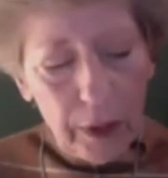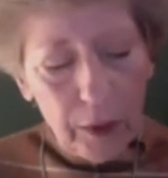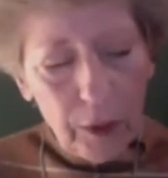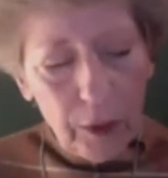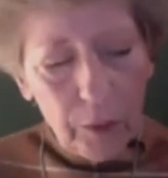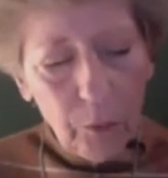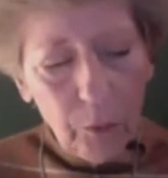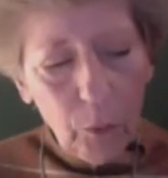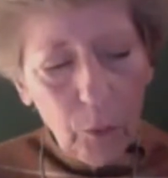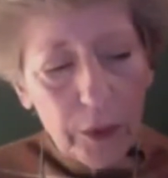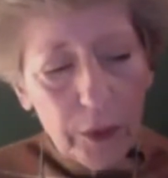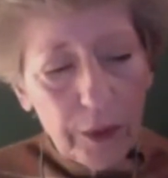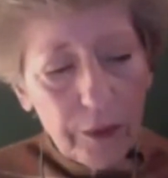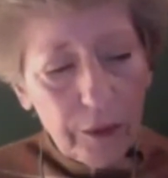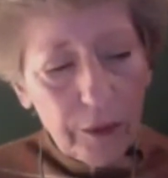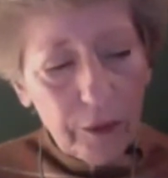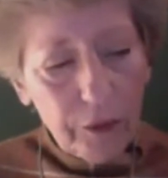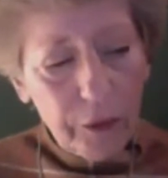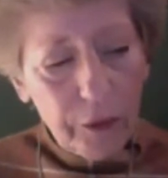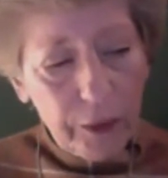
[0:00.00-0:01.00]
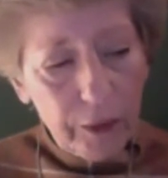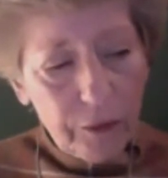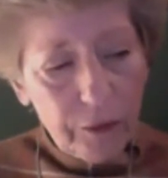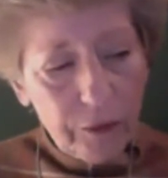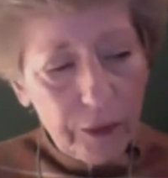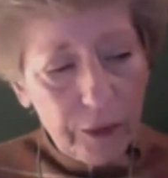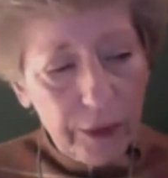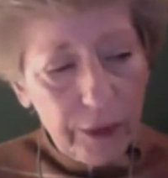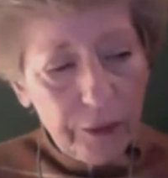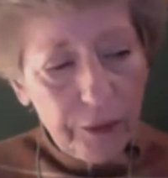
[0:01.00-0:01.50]
One of the things
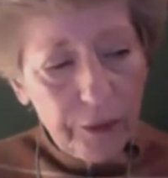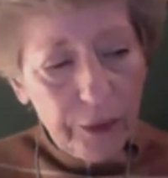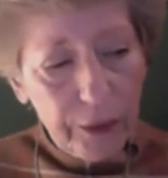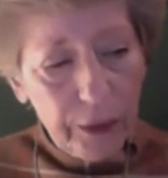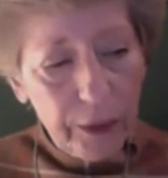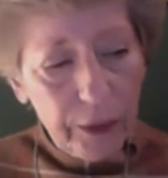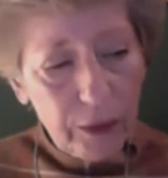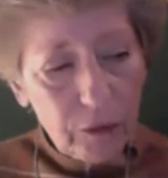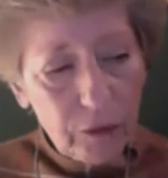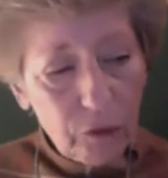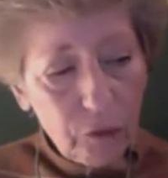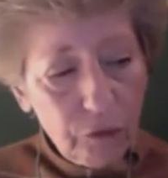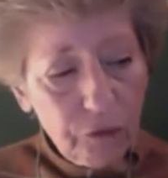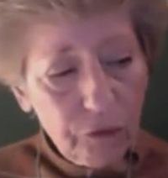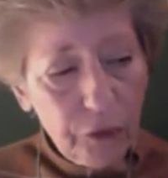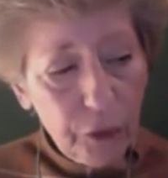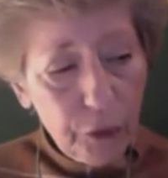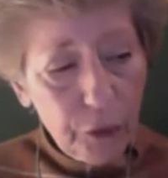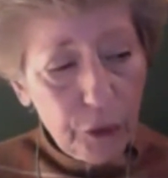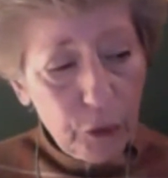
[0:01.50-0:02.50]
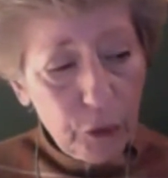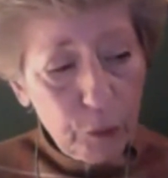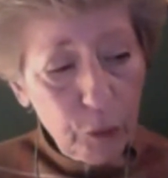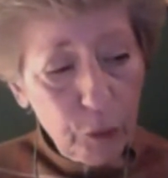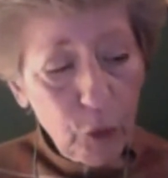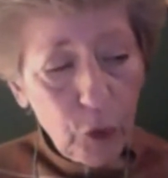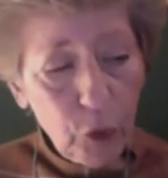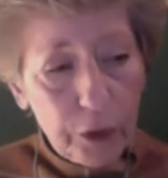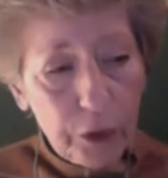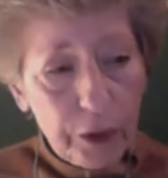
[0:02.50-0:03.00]
that I think is very
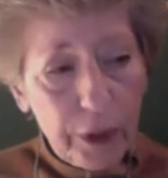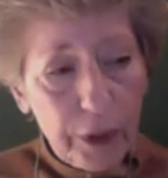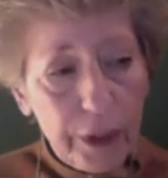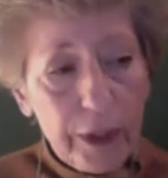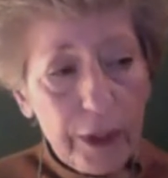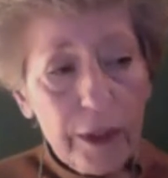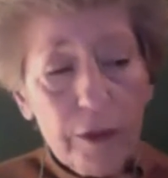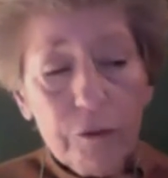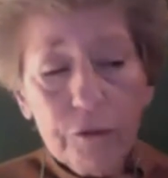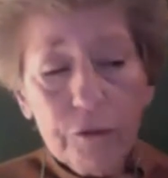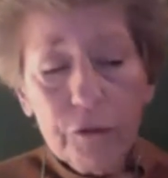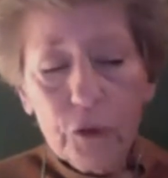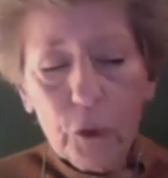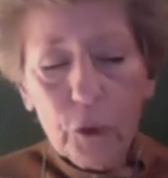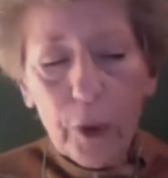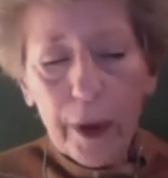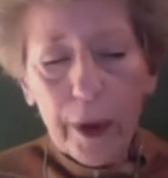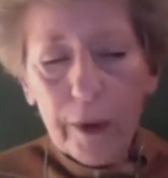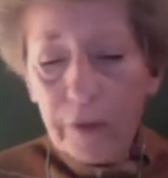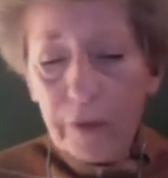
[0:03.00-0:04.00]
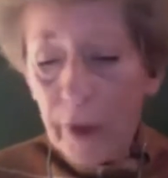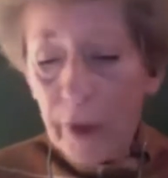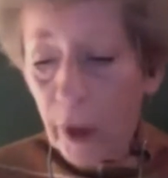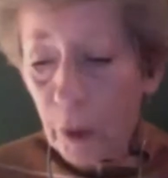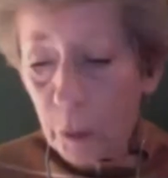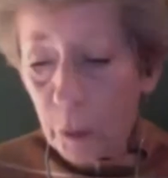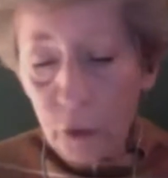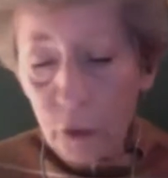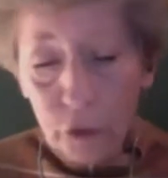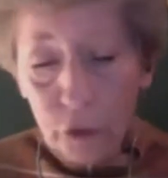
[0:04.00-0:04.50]
important, if you have the
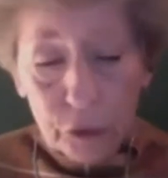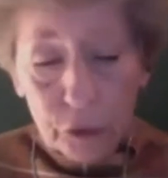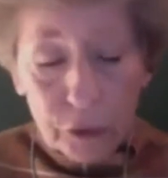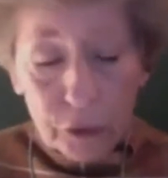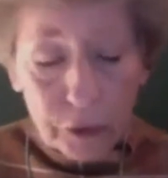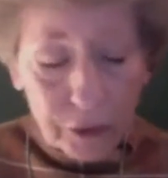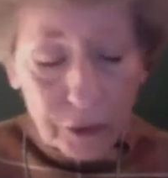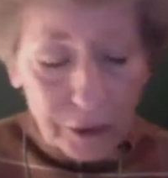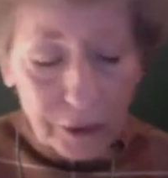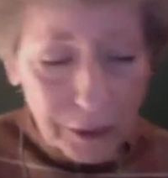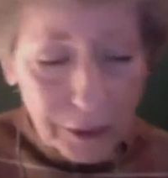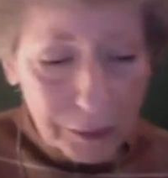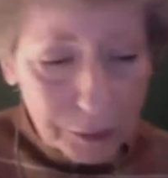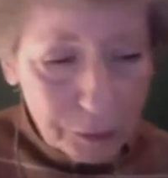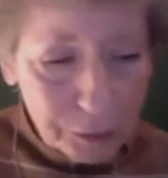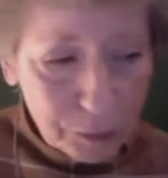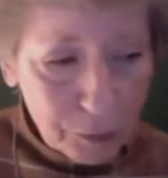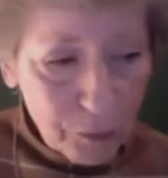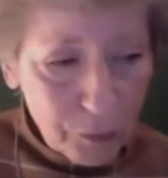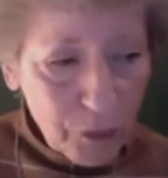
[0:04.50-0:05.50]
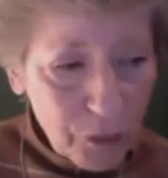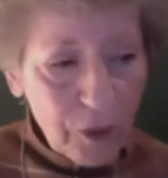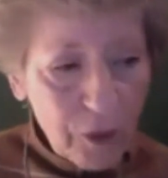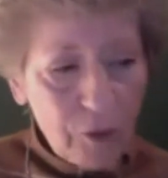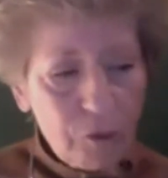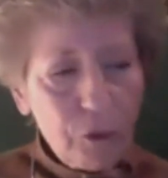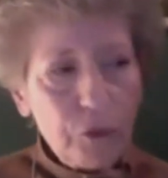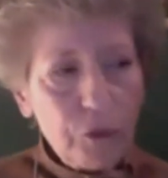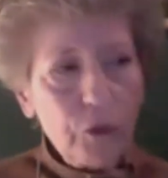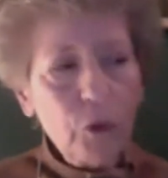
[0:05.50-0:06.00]
opportunity,
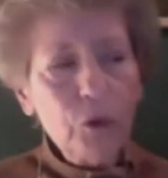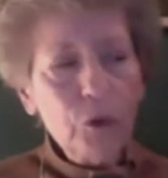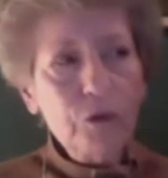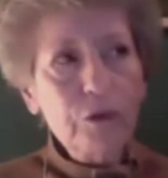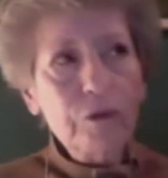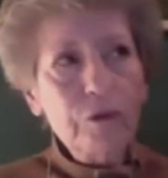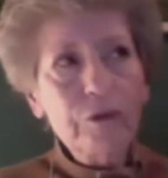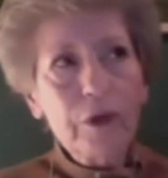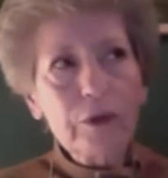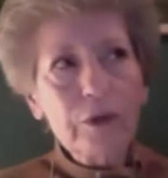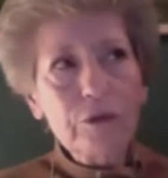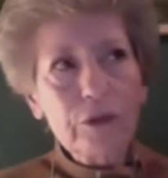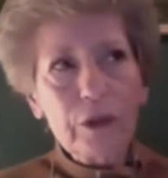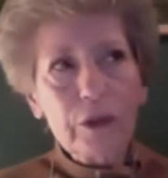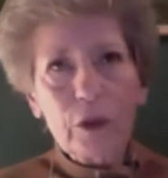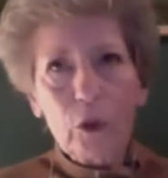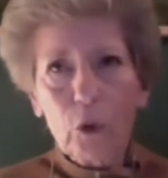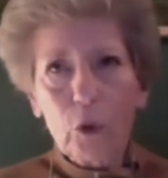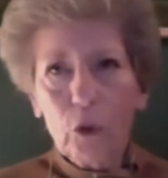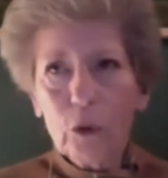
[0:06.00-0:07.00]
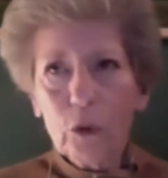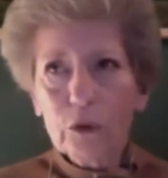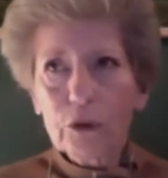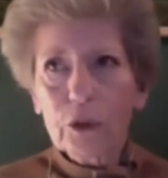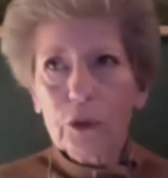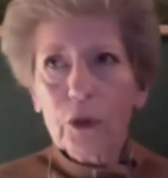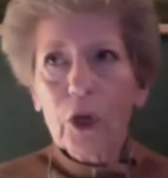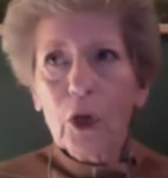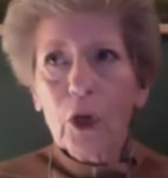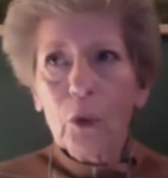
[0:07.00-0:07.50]
for those of us that are
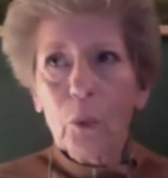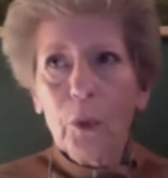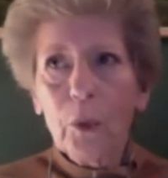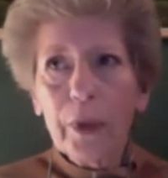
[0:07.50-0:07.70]
older, we